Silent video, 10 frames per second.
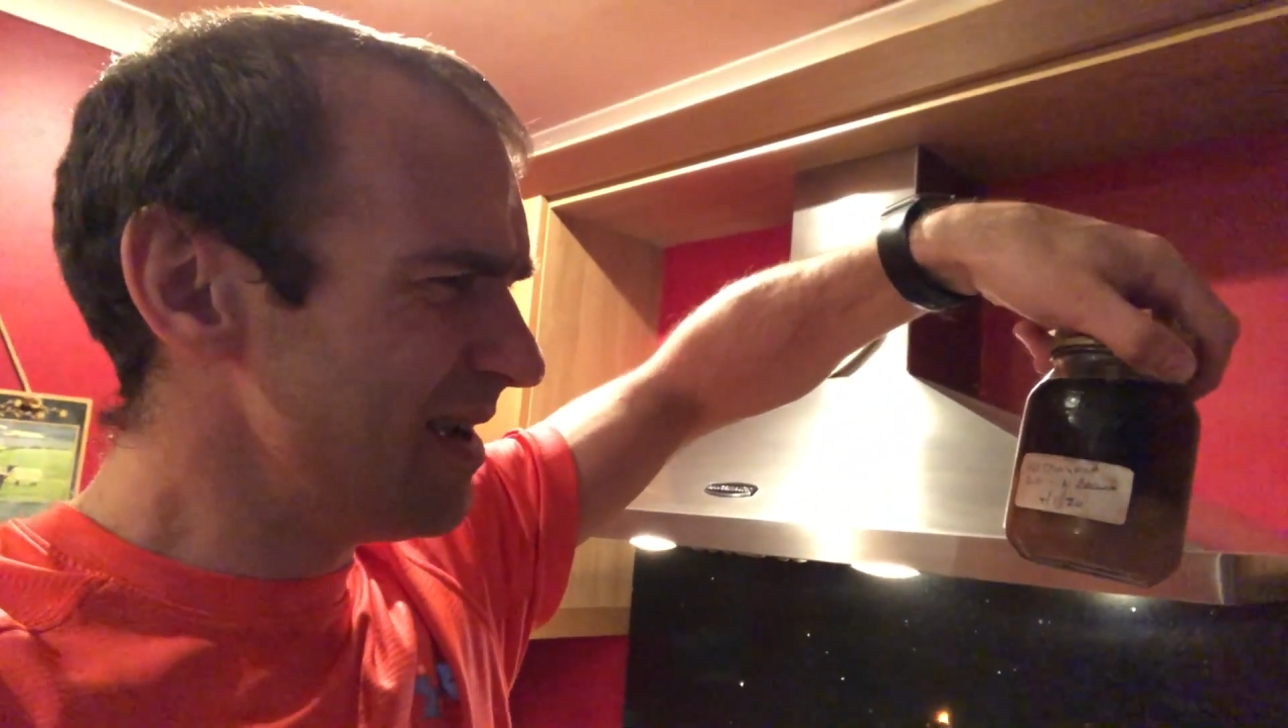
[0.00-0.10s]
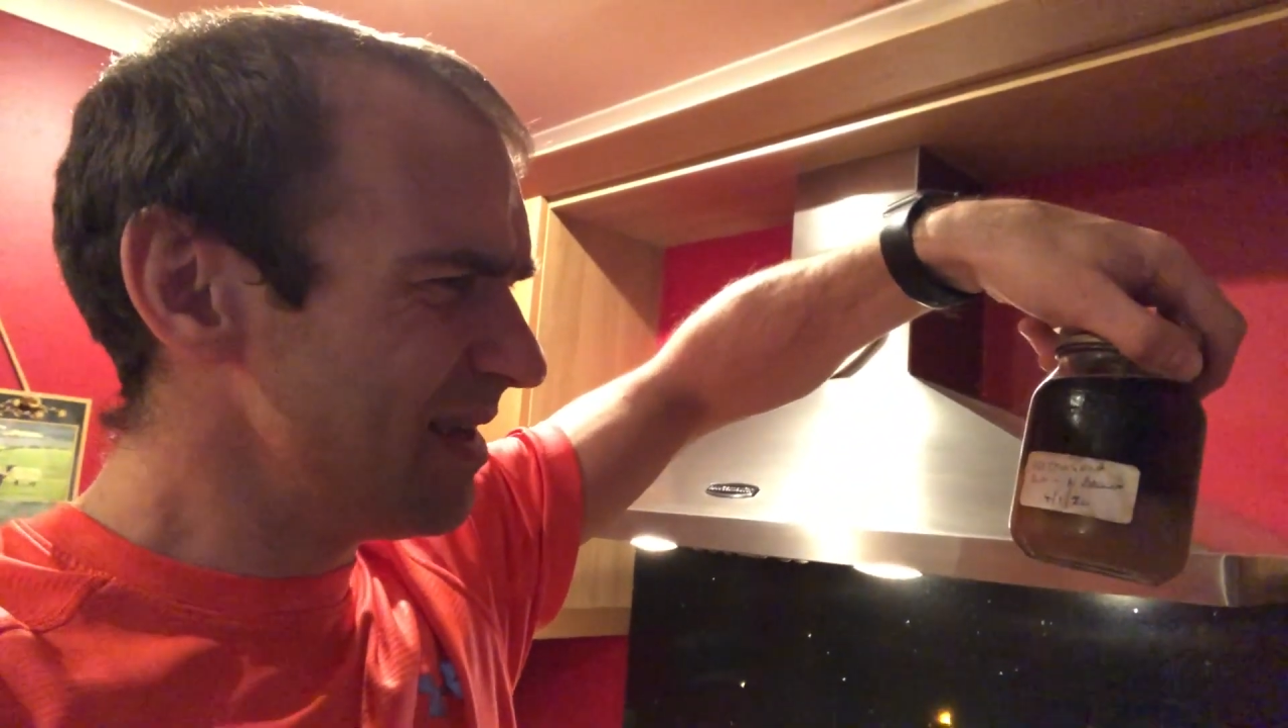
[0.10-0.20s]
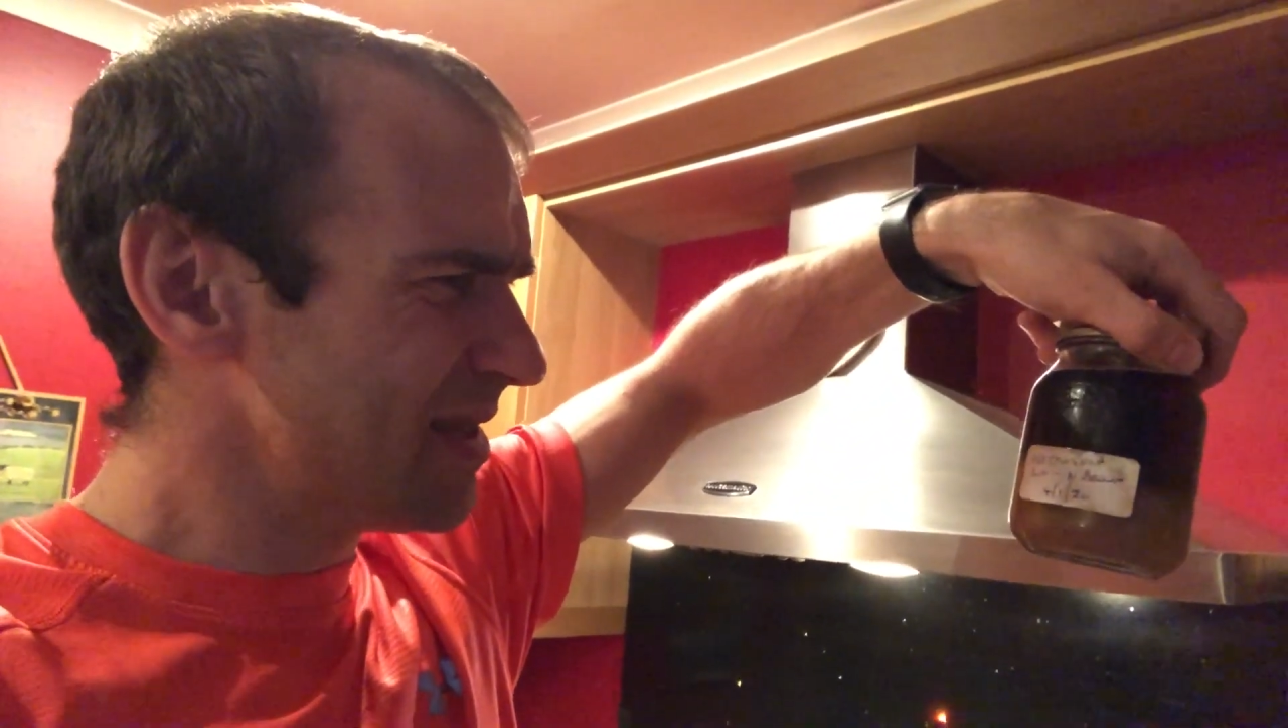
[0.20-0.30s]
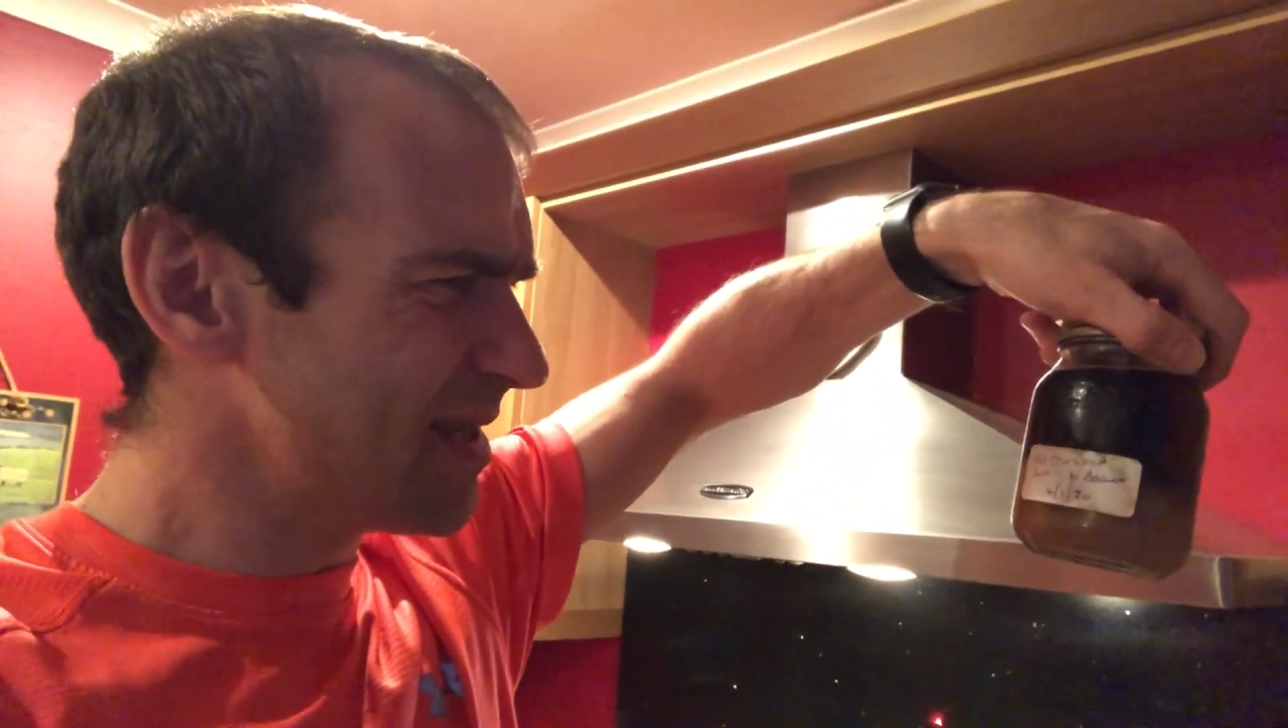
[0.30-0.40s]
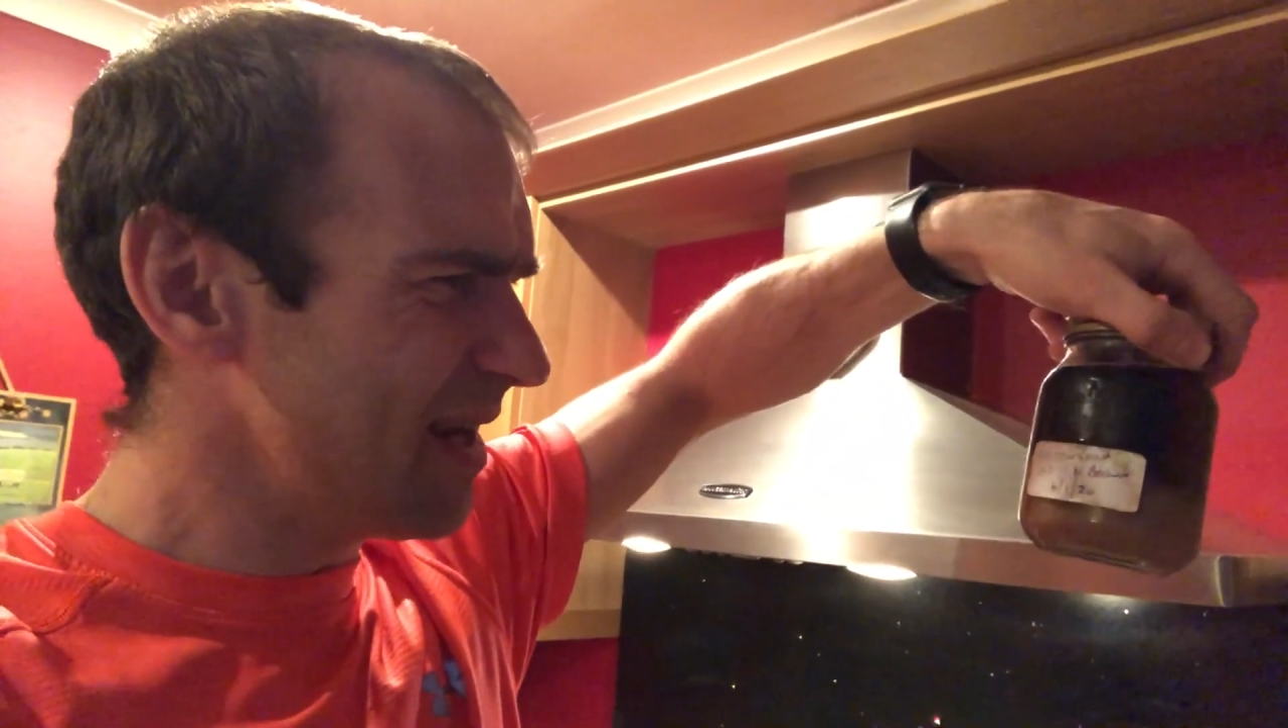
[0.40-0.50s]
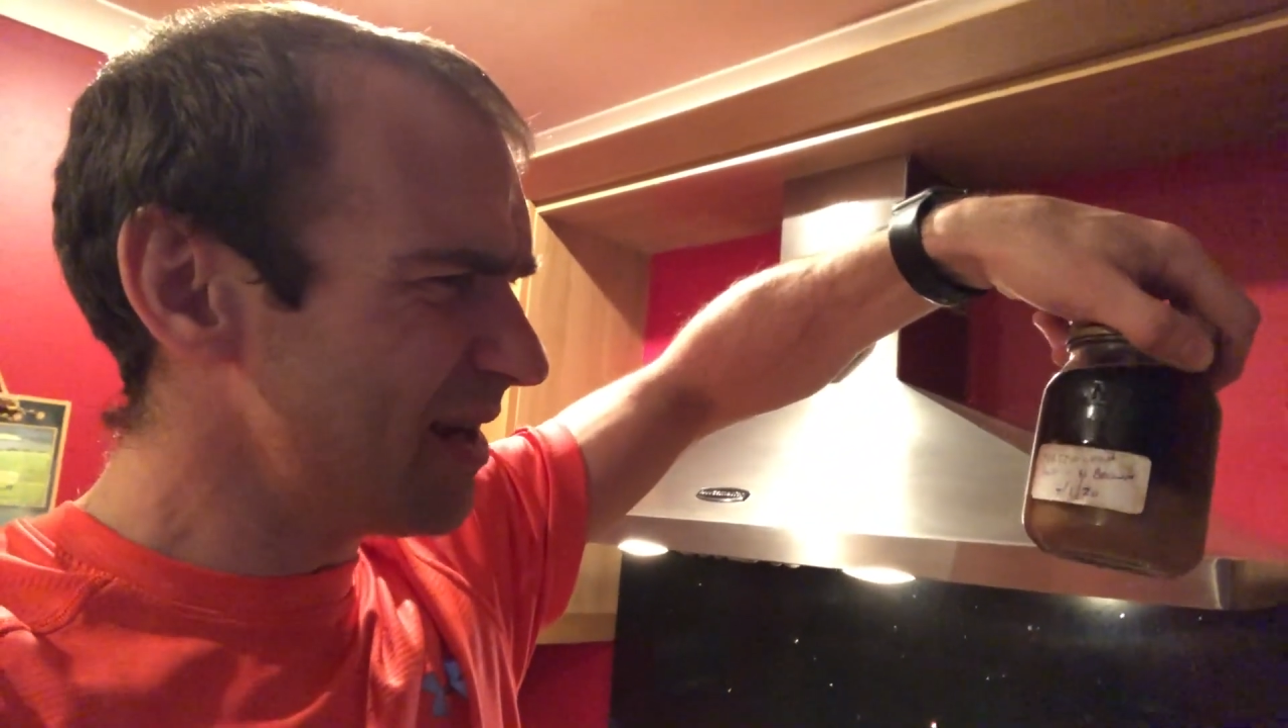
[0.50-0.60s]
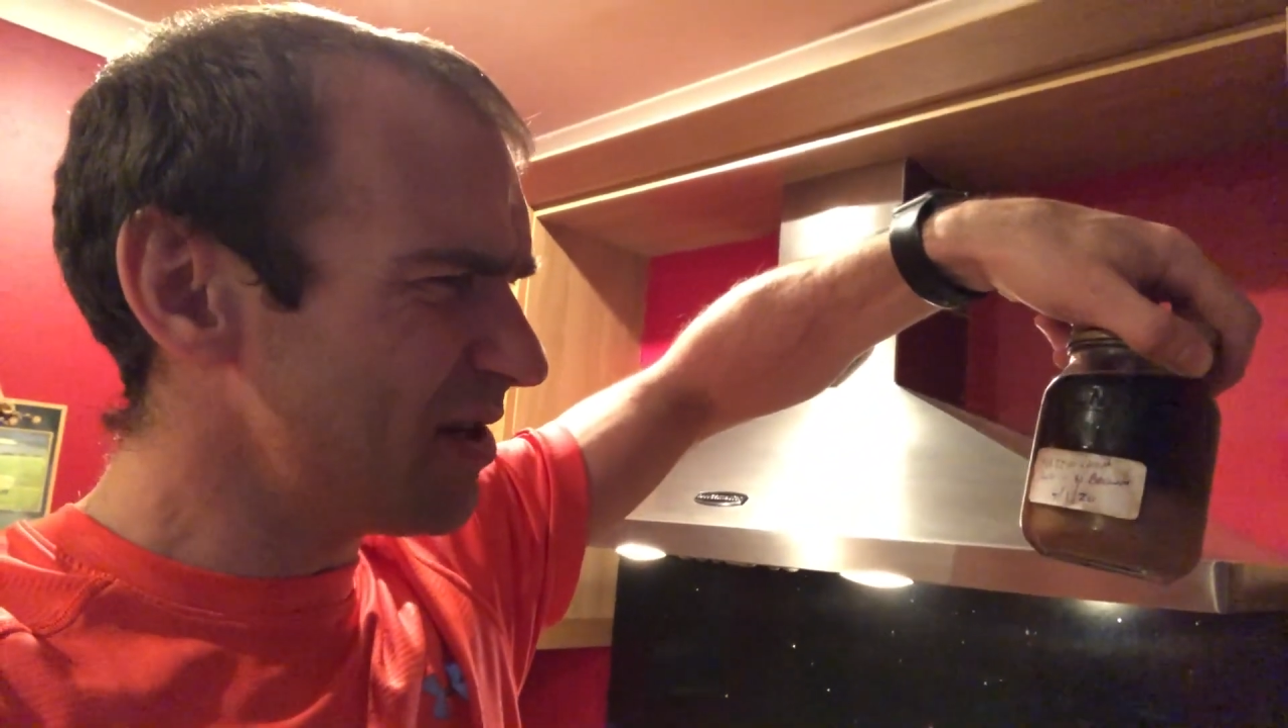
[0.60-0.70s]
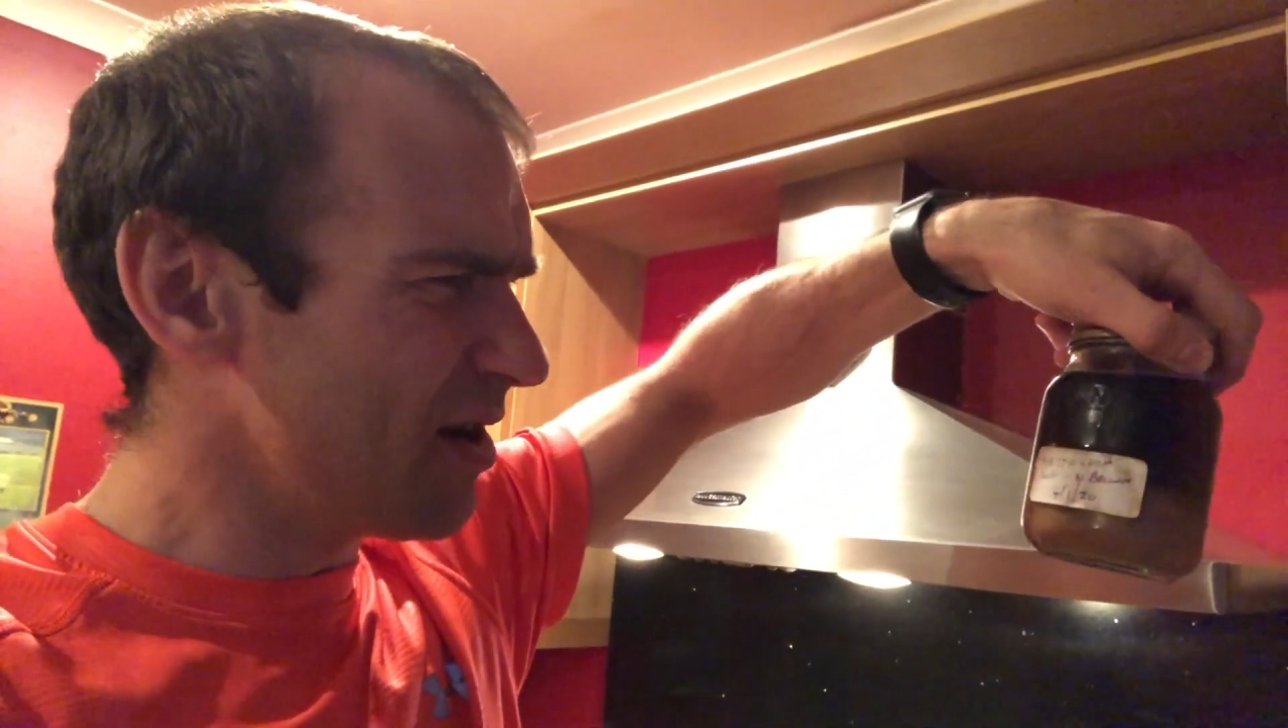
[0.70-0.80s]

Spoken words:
second